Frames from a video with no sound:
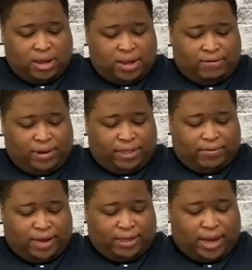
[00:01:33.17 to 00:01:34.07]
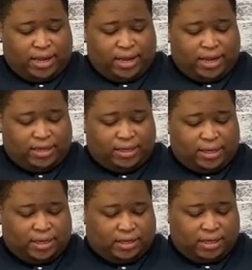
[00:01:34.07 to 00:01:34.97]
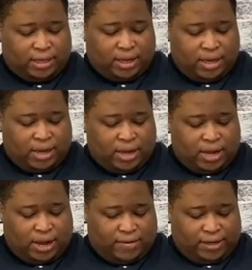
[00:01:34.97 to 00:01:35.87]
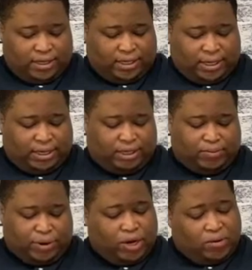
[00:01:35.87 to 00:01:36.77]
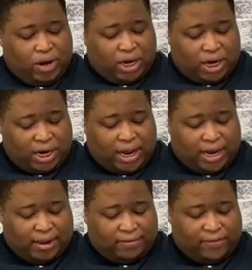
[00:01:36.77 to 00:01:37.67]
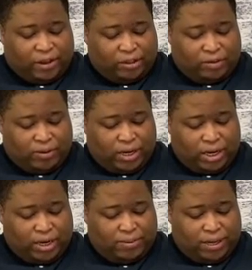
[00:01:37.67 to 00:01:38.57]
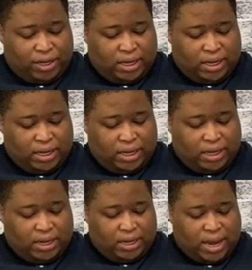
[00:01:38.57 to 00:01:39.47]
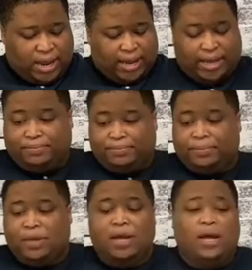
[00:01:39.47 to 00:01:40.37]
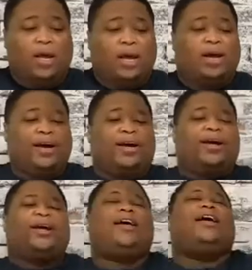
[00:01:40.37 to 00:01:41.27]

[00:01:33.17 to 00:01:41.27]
really surprised I like it because it's, I want to say it's like a spring water and not like filtered water, but I like it.